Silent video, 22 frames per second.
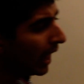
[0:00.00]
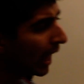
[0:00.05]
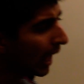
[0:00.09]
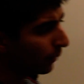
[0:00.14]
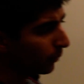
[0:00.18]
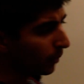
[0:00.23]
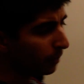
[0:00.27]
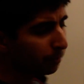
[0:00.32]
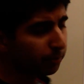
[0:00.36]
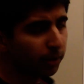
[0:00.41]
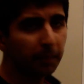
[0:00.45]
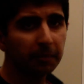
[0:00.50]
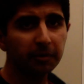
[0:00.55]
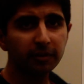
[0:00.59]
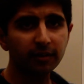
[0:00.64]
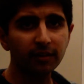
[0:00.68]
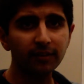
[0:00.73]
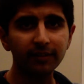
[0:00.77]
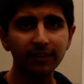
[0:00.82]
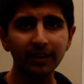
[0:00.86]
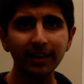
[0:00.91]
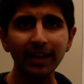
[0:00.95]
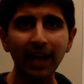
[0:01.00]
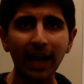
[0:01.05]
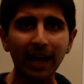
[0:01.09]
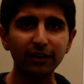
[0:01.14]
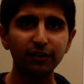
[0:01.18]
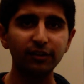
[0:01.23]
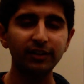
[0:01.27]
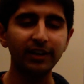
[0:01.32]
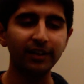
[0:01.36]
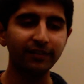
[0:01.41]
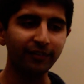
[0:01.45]
And what Prebisch and Singer
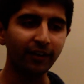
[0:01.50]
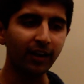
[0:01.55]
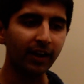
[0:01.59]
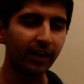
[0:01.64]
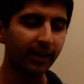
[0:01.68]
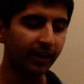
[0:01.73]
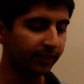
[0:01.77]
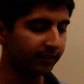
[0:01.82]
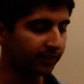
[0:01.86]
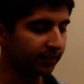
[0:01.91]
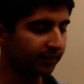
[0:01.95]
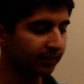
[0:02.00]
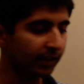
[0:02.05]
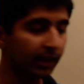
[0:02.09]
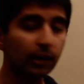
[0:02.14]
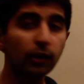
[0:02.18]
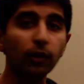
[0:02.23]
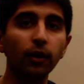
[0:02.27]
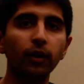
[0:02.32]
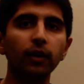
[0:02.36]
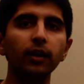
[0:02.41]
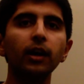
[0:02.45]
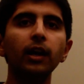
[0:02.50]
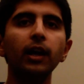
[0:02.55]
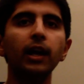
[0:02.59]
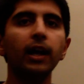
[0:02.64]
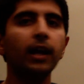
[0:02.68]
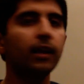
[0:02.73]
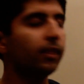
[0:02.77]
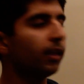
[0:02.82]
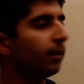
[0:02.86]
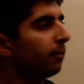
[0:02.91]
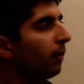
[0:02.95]
actually advise is that, look,
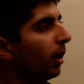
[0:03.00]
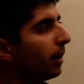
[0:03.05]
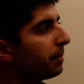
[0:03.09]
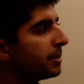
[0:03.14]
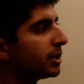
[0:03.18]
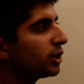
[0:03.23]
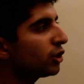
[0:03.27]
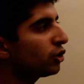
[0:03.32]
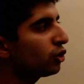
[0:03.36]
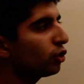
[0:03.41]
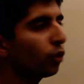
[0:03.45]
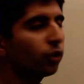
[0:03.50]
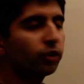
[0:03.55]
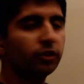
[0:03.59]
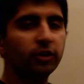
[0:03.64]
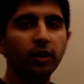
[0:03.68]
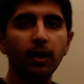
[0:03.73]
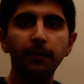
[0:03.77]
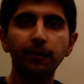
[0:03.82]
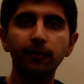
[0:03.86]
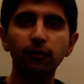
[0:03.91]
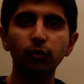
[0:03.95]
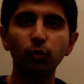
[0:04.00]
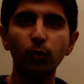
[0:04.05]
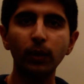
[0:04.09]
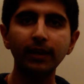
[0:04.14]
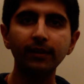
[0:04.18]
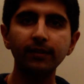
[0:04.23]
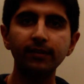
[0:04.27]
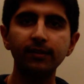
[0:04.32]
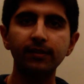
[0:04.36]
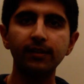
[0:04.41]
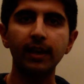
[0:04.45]
there might be short-term
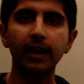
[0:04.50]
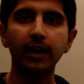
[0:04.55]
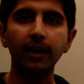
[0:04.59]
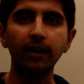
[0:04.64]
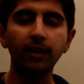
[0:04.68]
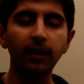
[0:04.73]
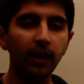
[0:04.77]
swings here.